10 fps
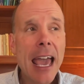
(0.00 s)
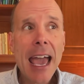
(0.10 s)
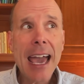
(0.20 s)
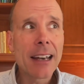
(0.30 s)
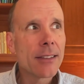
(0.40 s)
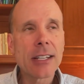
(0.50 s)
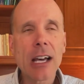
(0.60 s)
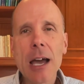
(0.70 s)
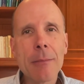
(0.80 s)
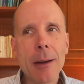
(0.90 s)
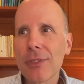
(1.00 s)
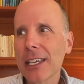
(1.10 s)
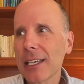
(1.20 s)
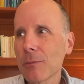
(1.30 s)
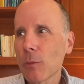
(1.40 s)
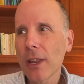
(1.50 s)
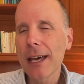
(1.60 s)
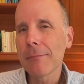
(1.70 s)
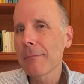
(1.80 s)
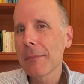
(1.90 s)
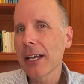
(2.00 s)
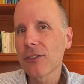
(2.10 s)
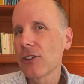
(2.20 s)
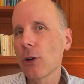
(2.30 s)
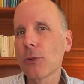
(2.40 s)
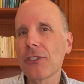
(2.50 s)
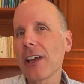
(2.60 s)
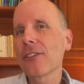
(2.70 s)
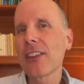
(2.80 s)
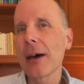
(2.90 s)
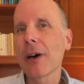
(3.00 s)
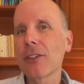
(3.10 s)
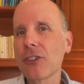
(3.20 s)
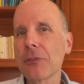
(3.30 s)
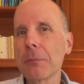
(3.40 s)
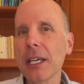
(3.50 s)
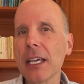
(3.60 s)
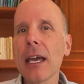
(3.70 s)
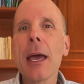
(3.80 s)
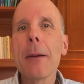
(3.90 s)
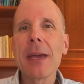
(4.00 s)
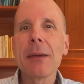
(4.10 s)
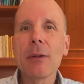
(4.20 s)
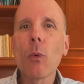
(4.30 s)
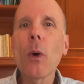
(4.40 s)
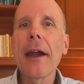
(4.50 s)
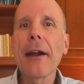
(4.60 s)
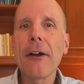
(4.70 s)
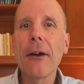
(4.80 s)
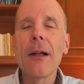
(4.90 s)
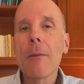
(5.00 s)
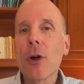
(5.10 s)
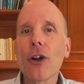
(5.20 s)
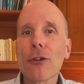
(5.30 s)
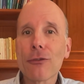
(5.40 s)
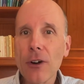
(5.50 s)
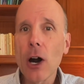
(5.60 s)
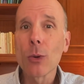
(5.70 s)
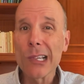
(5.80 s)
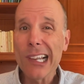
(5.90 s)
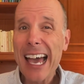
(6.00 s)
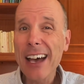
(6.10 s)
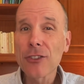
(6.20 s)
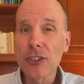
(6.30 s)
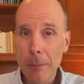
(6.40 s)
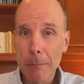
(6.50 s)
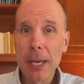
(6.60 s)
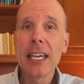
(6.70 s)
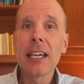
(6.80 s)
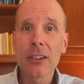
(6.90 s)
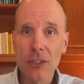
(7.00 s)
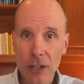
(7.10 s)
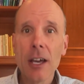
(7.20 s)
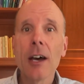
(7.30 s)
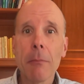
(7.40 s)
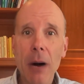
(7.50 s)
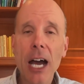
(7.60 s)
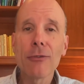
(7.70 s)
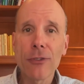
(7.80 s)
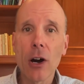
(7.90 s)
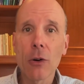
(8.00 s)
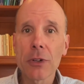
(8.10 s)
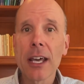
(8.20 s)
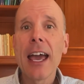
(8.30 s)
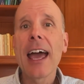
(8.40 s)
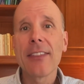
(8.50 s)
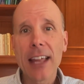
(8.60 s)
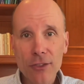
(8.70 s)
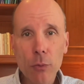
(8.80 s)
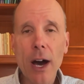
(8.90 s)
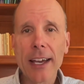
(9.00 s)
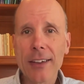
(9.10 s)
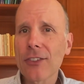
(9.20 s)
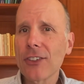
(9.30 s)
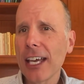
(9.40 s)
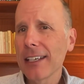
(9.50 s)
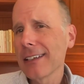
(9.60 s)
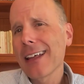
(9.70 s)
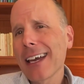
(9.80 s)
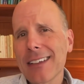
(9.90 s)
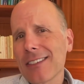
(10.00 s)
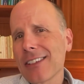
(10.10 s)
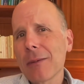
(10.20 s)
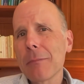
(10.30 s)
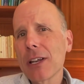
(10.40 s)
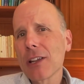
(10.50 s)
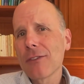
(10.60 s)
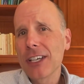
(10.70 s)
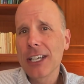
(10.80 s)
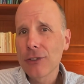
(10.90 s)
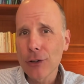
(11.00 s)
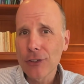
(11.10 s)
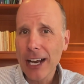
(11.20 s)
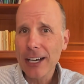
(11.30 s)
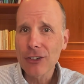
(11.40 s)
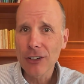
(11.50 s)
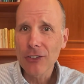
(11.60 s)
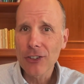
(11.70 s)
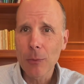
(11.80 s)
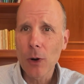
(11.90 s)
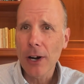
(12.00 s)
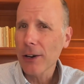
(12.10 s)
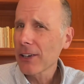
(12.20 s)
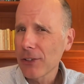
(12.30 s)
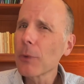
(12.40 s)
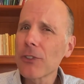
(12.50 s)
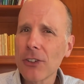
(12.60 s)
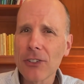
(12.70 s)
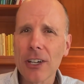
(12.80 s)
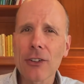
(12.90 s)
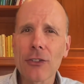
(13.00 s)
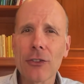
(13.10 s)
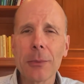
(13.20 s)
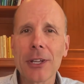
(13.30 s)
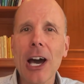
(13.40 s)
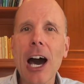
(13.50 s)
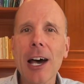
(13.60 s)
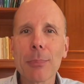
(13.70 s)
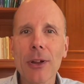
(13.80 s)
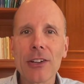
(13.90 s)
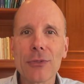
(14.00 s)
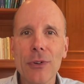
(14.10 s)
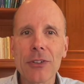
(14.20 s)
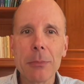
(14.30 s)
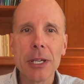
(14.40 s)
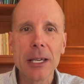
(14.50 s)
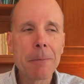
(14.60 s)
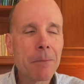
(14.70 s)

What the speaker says: And at the time I'm thinking, well, that makes no sense. That must just be maybe where her phone last pinged my phone. And that's why it's saying it's in the middle of an intersection somewhere, because it was just an extremely odd place for it to be.